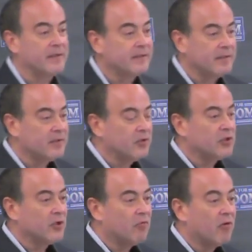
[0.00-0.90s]

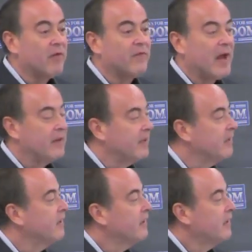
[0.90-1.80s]
Constitution or a
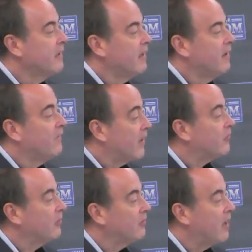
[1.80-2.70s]
valid
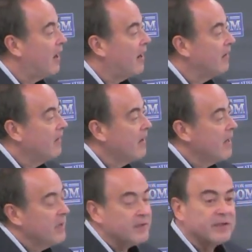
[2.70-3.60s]
federal law.
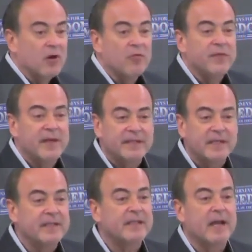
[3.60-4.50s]
So
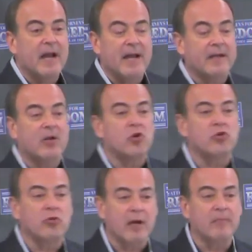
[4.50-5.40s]
this is an
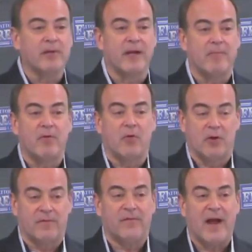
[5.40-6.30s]
incredibly
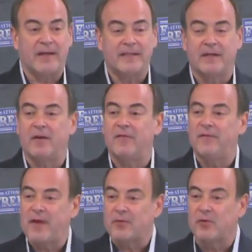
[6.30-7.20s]
important facet of
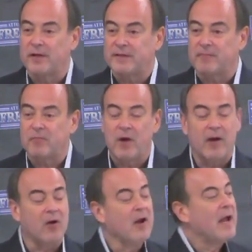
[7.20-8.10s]
federalism,
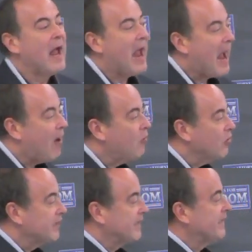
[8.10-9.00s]
where
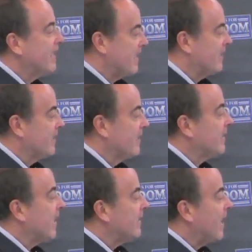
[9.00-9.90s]
our state
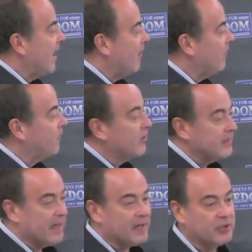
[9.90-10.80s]
can have
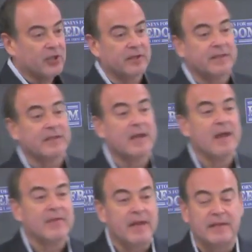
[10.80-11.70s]
protections
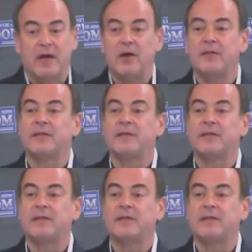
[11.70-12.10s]
that